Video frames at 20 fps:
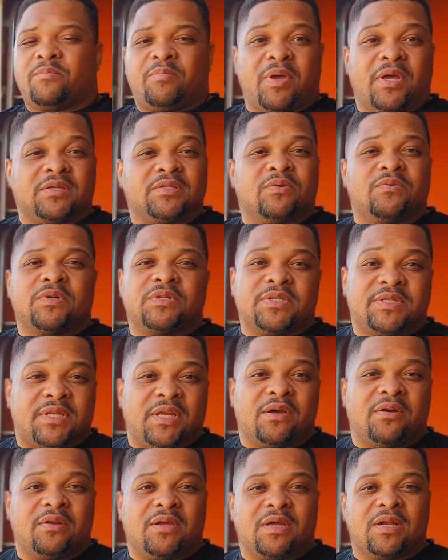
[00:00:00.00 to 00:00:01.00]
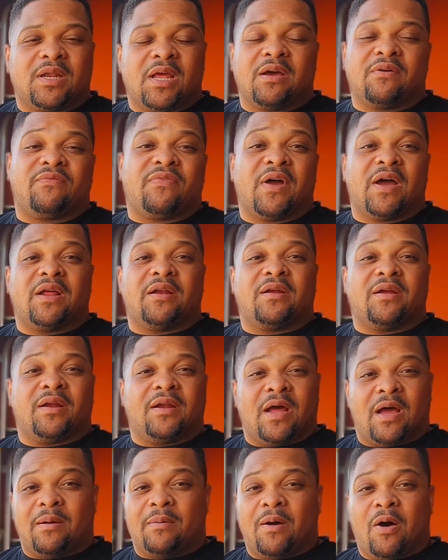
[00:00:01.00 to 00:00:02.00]
Depends on what you see on your depth finder,
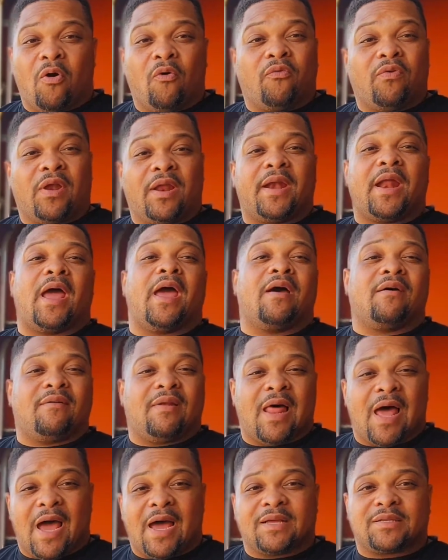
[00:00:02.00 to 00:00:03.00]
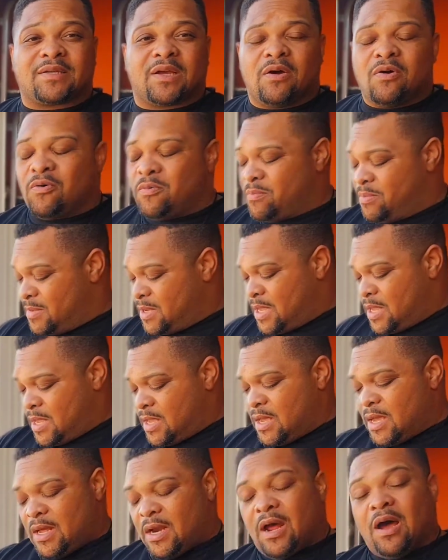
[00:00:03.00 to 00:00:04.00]
and I'll hopefully to have live scope
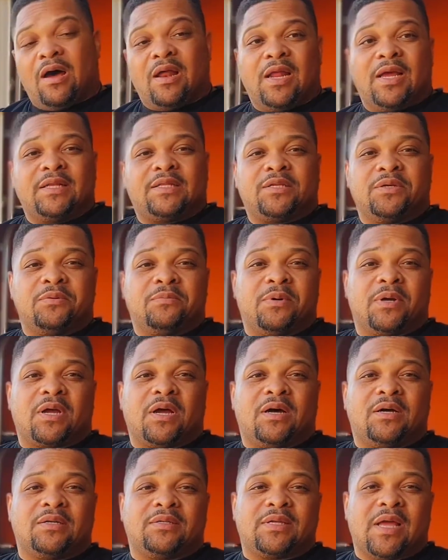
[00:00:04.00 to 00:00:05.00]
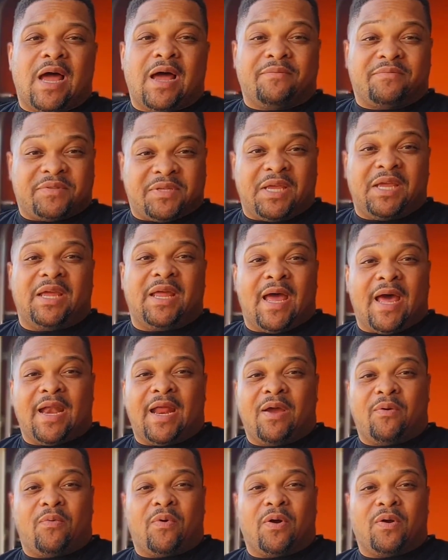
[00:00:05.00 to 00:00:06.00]
and all that too, because I've seen how
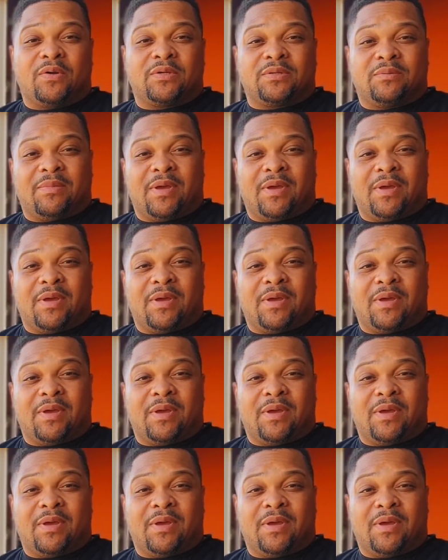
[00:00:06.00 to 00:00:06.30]
that works.